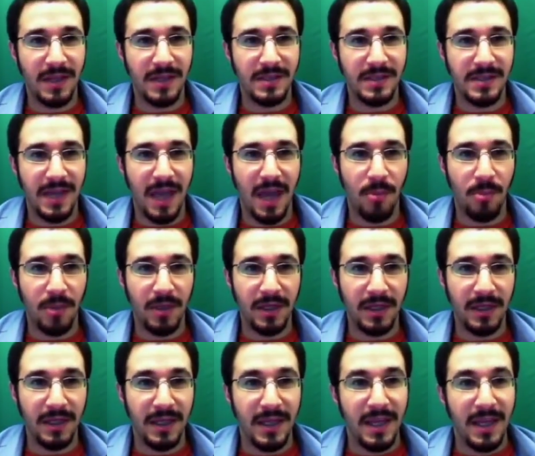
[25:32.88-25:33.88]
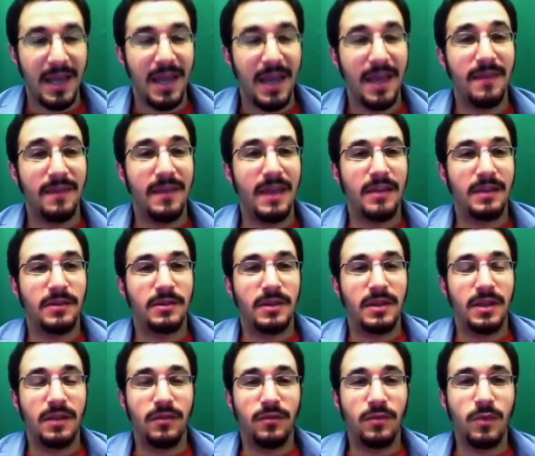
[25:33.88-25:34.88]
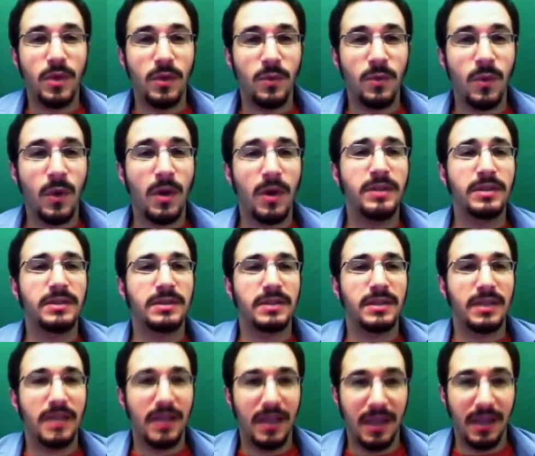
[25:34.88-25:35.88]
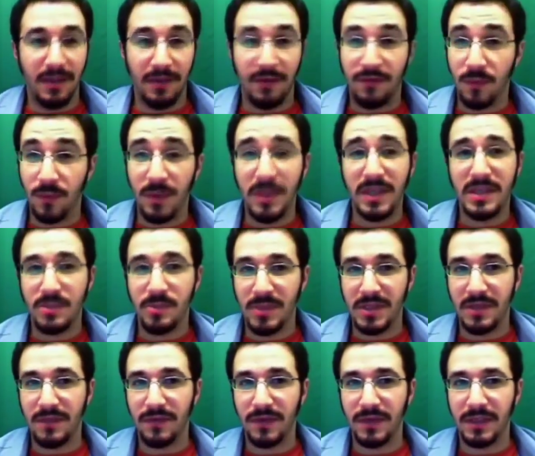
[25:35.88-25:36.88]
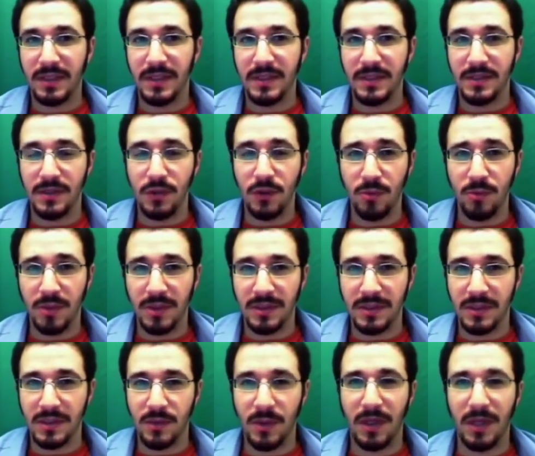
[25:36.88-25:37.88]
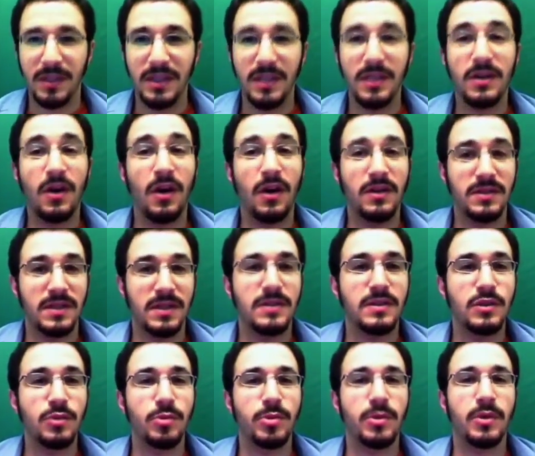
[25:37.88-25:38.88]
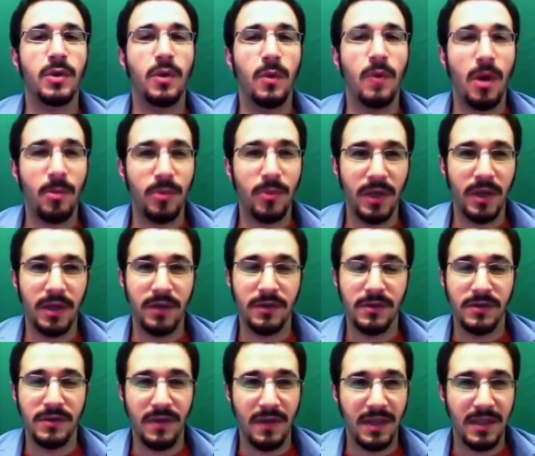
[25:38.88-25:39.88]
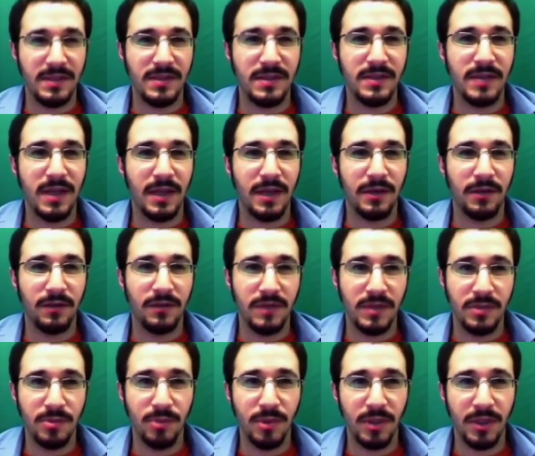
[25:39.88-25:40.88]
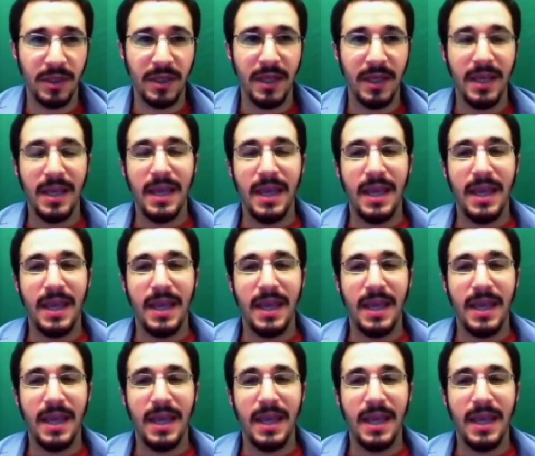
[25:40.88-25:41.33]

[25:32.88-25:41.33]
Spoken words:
that is happening, and that if we specifically as humans as well, he calls us super cooperators, and that's the title of his book,